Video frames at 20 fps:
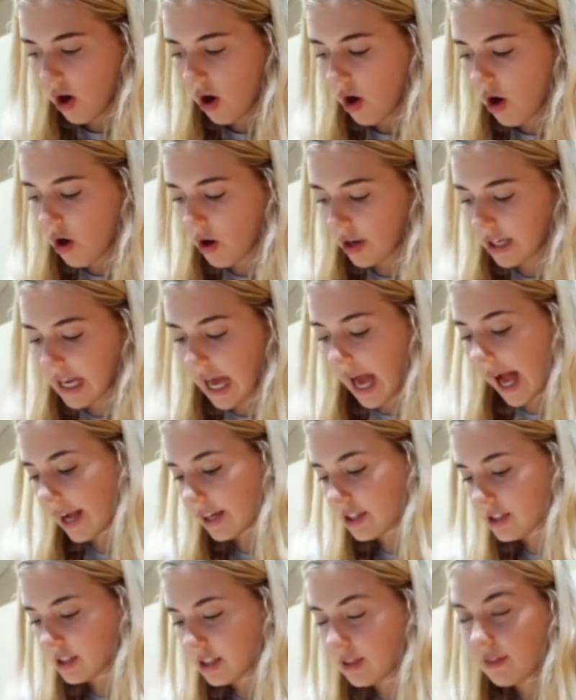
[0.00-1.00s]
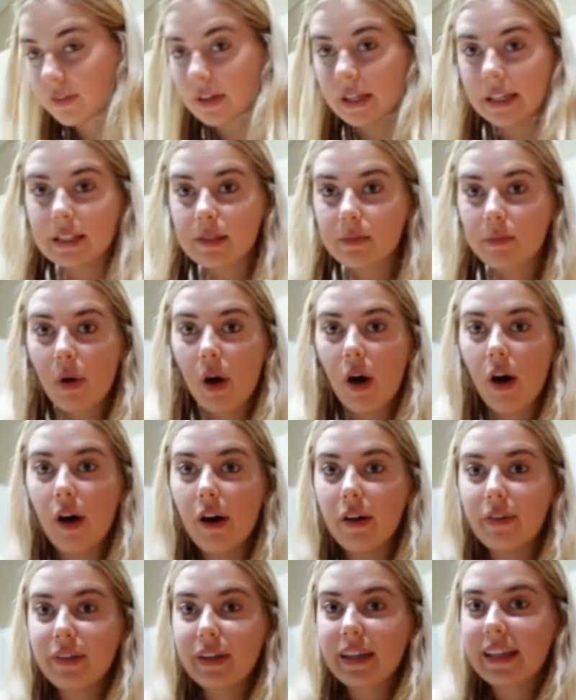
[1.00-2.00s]
Oh, it actually fits
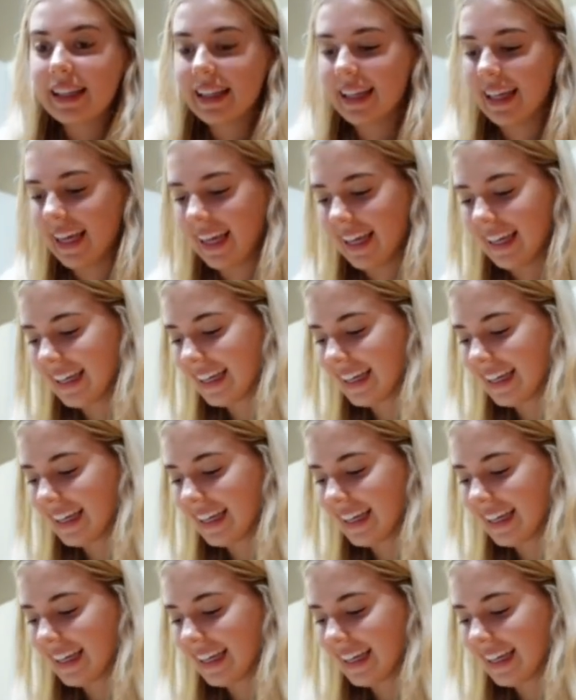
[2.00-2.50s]
perfectly.